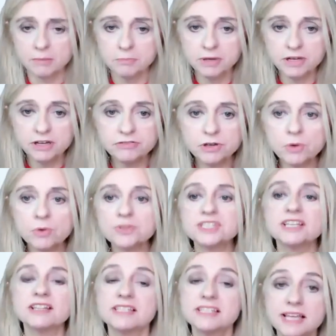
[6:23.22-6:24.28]
But of course,
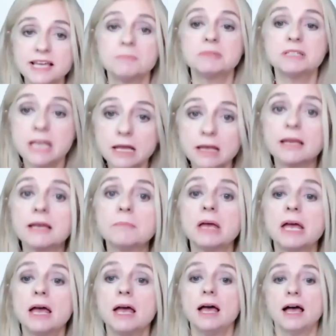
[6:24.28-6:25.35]
at the same time,
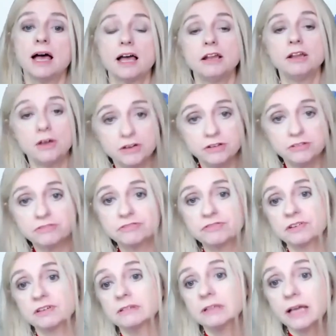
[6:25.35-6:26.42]
a lot
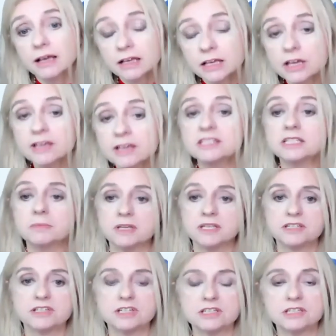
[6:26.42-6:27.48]
of
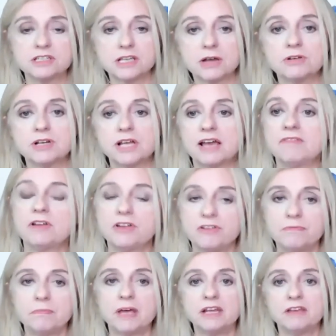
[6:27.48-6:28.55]
customers just don't have a lot
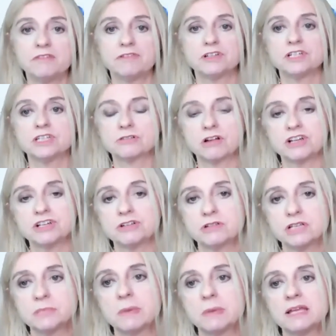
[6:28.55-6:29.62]
of money for
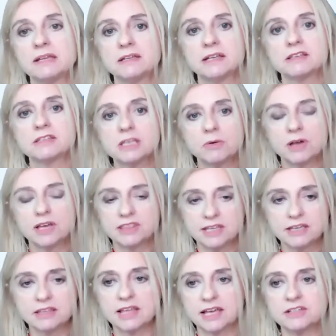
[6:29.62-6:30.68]
discretionary spending. So I
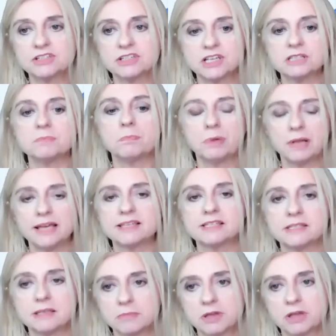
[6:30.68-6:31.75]
think that does
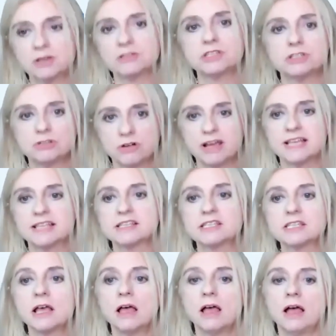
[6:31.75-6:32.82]
place some
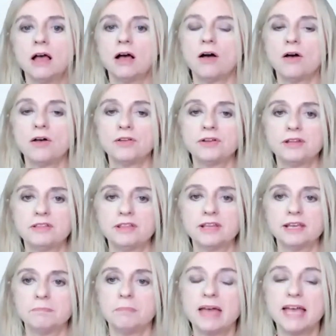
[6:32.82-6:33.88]
constraints on
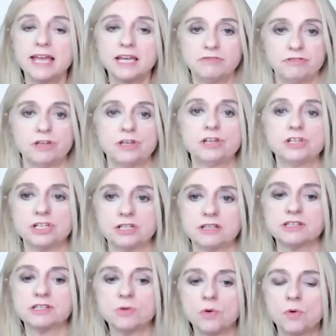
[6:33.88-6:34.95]
the paid
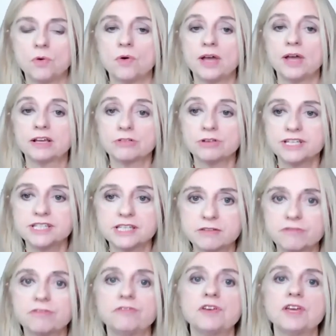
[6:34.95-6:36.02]
versions or
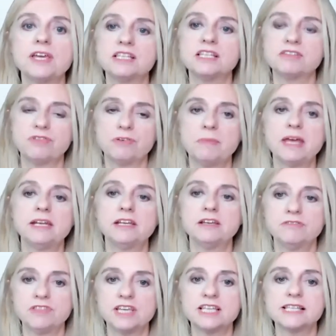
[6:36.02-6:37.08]
increasing fees for many
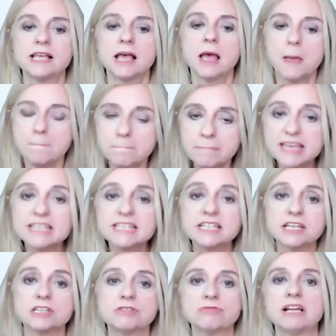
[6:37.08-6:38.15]
of these
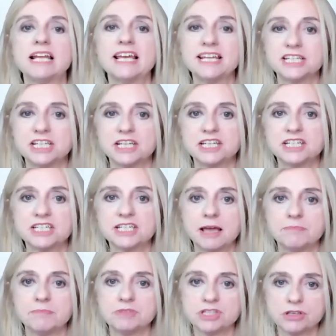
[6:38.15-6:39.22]
business related
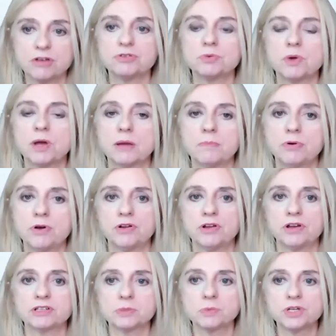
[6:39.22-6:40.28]
um, software
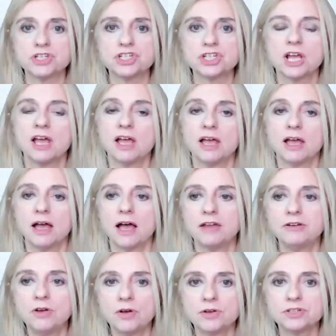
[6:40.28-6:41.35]
products, which are
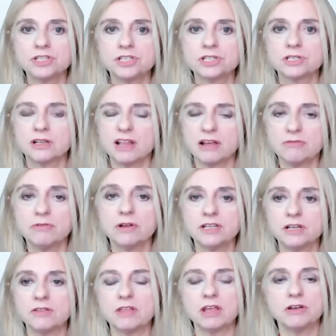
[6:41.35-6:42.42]
not they're
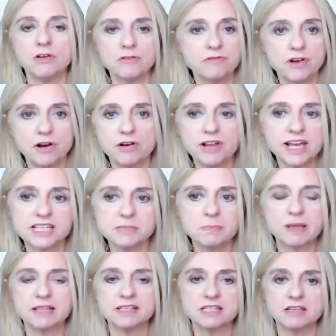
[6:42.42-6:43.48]
you know they're not very
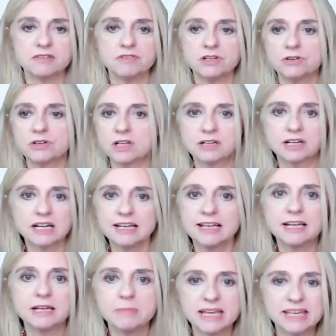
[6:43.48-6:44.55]
expensive and you can
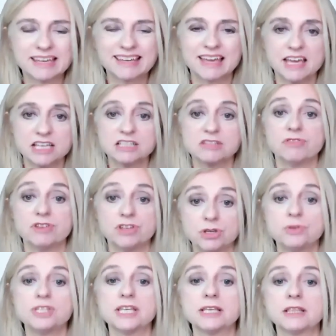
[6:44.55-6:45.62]
clearly make a case for
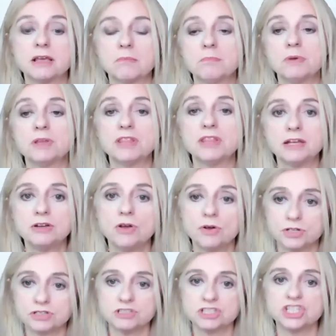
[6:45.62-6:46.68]
using them but they're
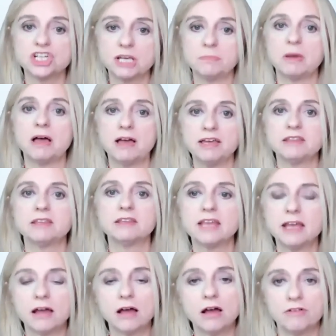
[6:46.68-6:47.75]
not cheap either
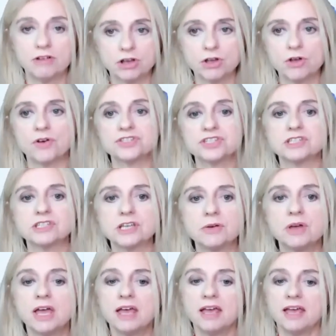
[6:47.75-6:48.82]
they are a cost
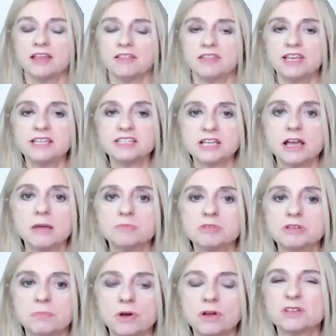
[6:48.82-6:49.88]
so these
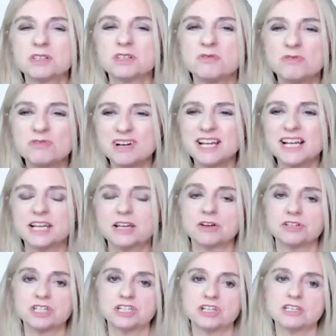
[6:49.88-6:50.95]
types of products have really
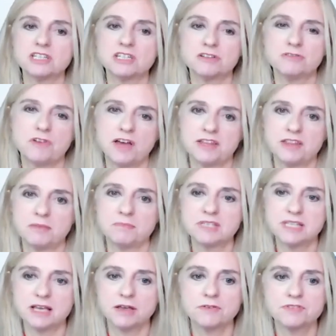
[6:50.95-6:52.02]
got to justify
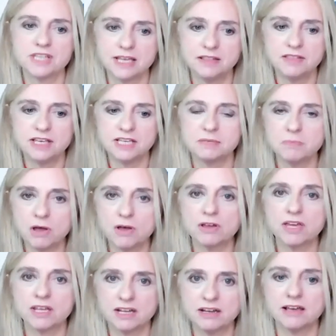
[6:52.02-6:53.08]
themselves in this
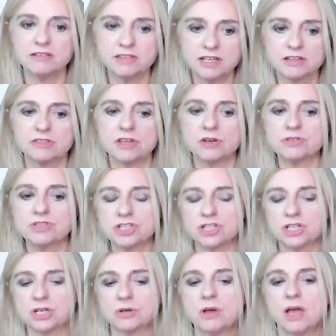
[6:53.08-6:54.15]
market and i think those
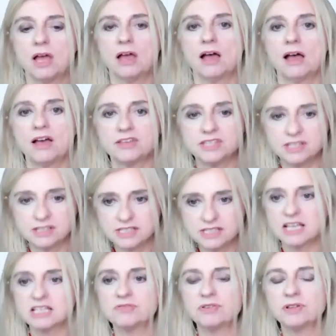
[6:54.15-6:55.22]
two are
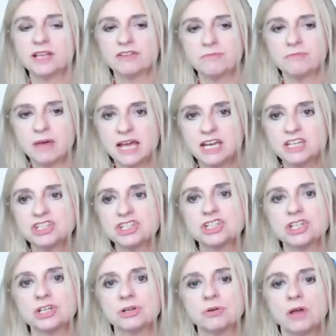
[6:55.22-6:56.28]
successful they've
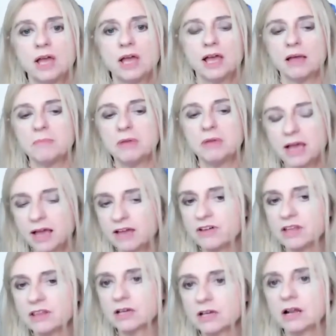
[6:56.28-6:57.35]
managed to i mean i have
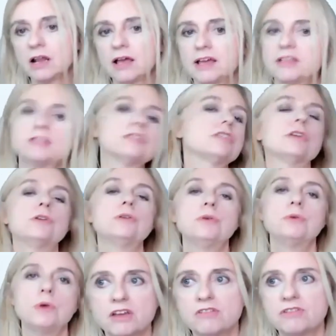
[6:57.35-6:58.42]
other clients
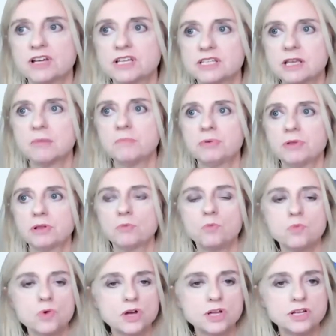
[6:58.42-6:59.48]
who for example a
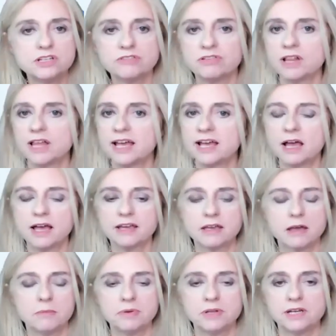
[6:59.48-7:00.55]
wonderful ai
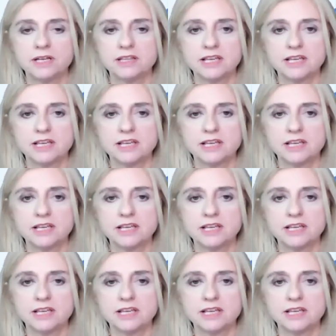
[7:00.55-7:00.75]
company they're